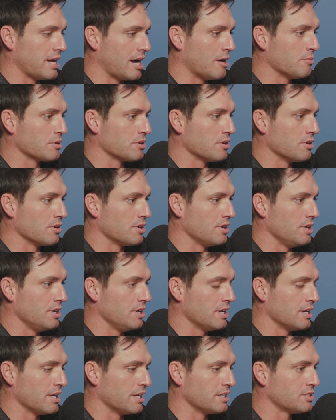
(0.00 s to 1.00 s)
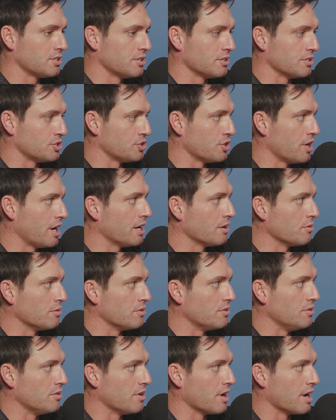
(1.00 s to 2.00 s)
Albuquerque and I started training
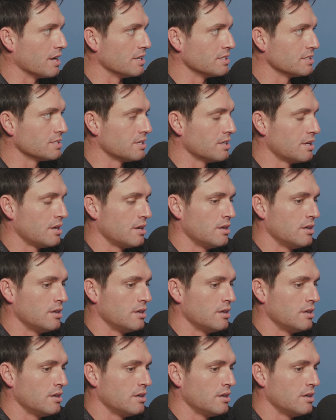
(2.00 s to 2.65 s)
with you guys,